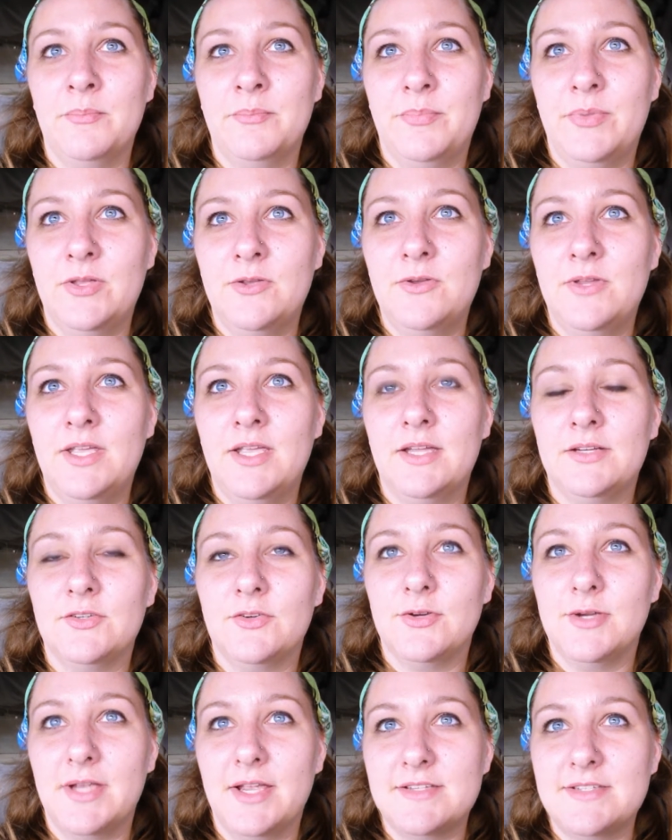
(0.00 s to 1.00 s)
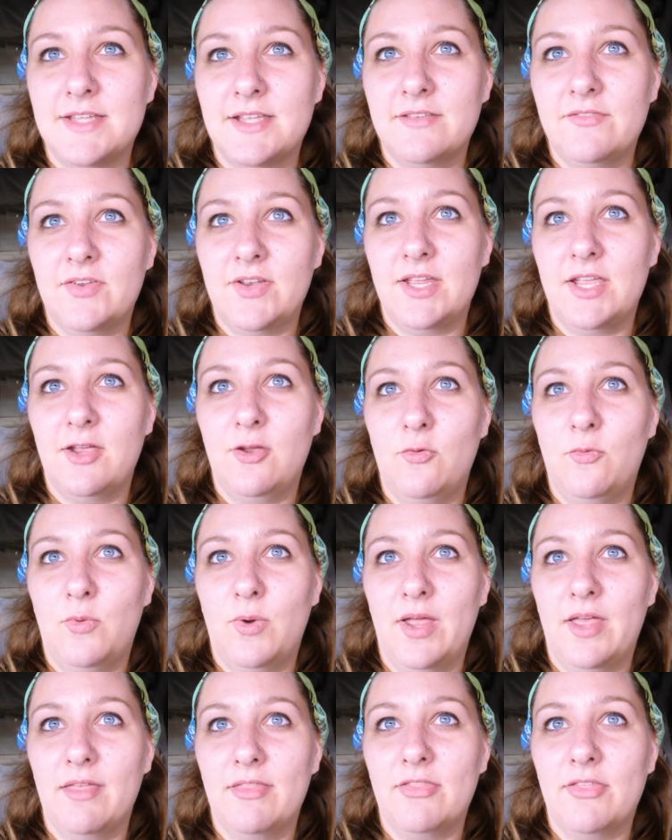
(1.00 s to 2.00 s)
beauty and creativity
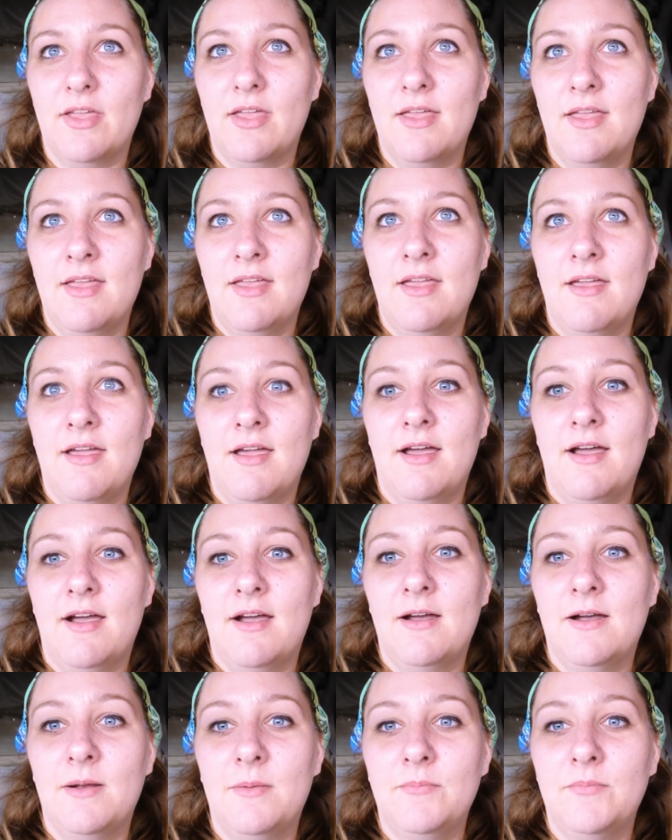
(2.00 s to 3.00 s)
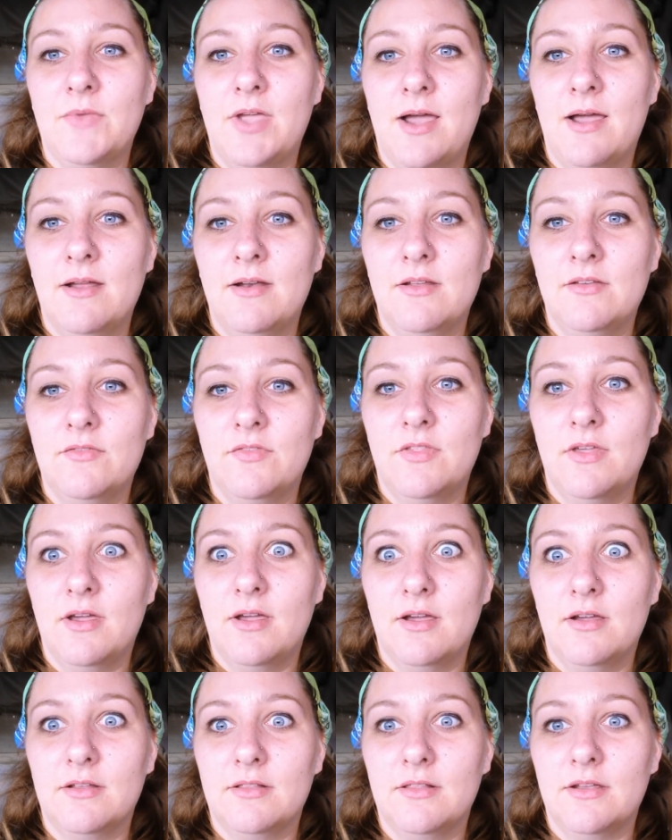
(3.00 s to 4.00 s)
with kind of
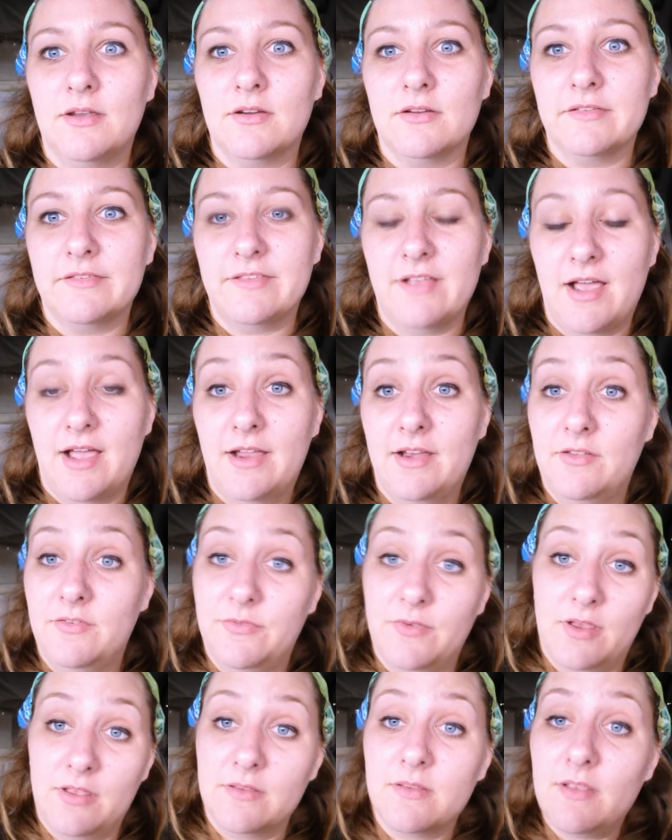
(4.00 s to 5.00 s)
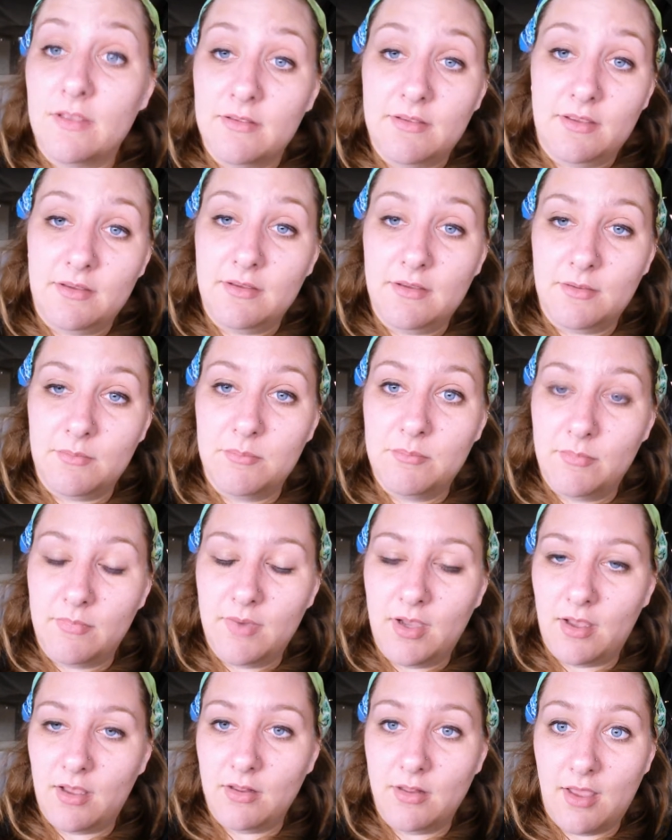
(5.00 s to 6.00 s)
the uglier side of
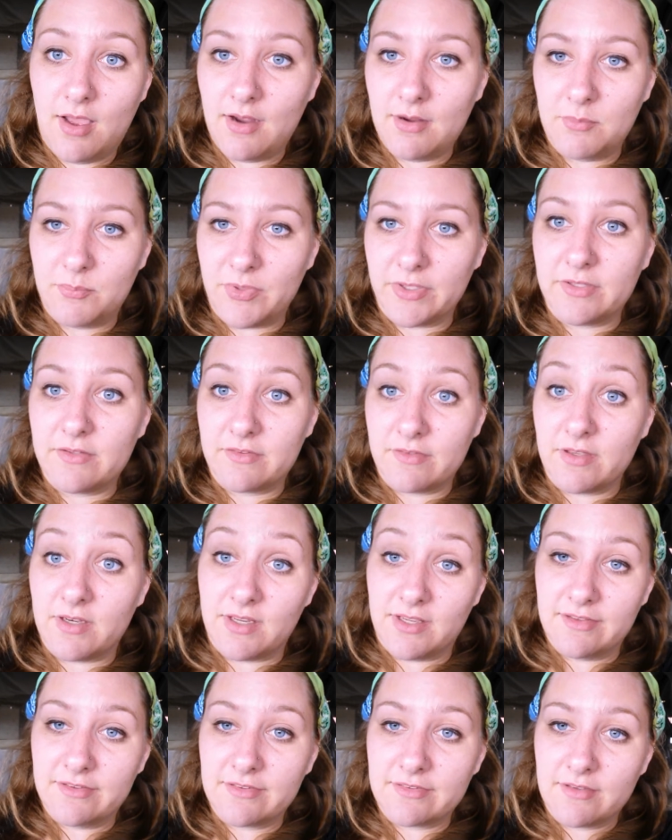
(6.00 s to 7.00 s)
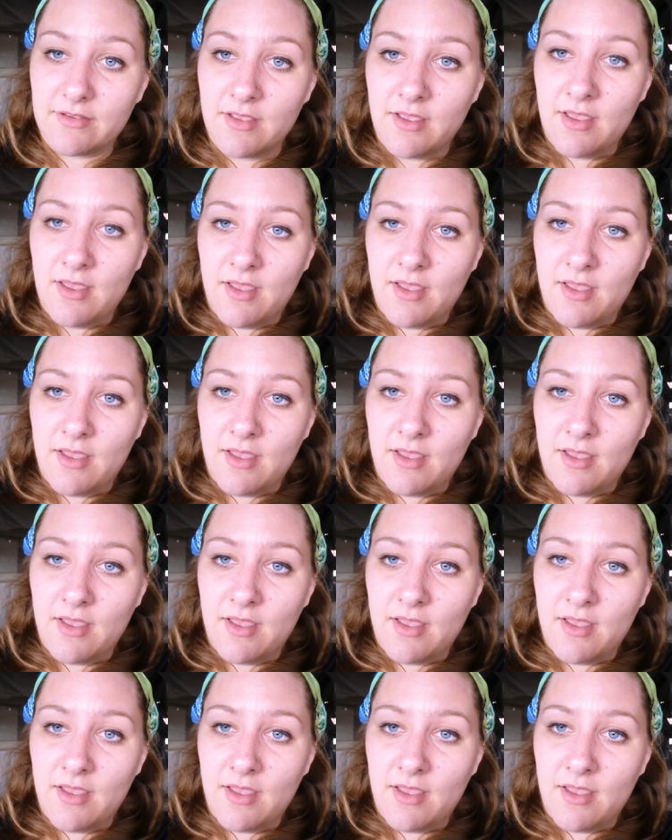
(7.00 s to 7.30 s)
a lot of big cities